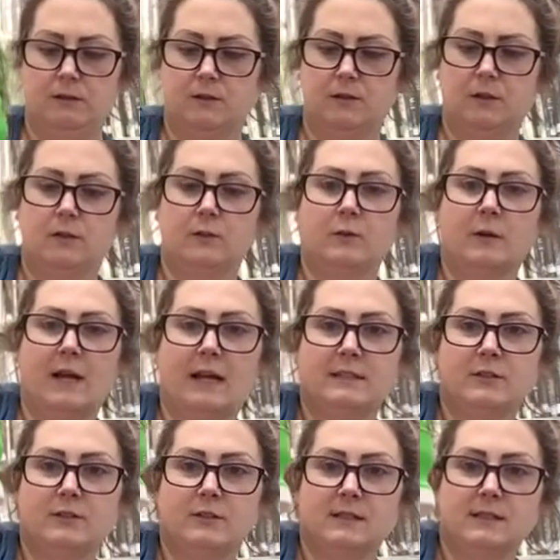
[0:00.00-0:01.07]
So
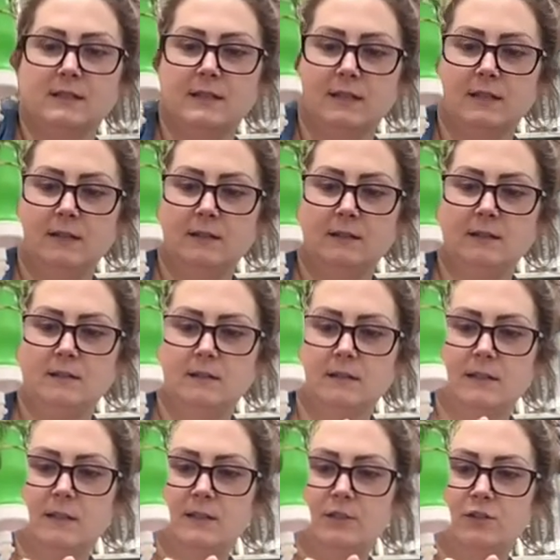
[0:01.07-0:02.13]
as you can see,
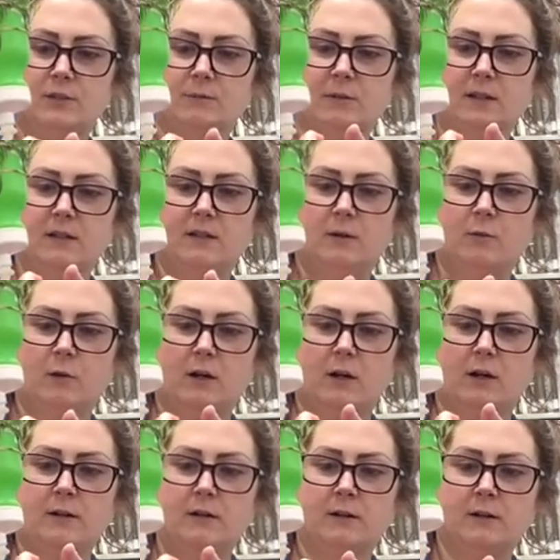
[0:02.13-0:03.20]
it's dripping the
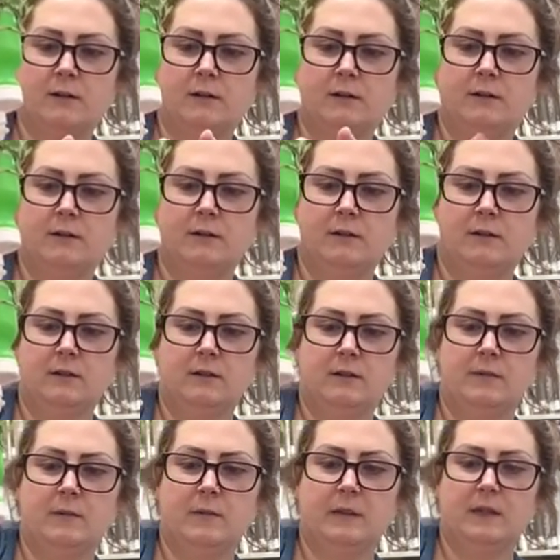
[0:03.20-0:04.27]
water,
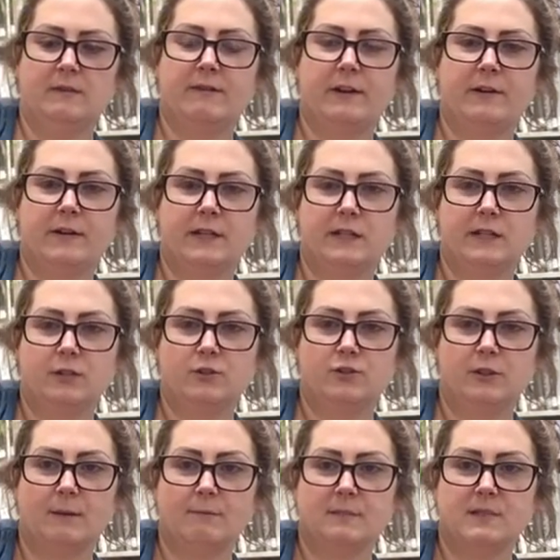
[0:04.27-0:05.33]
very little
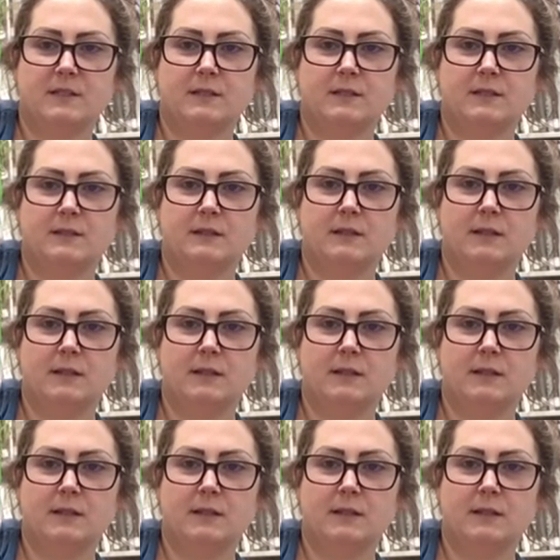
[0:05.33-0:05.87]
drips.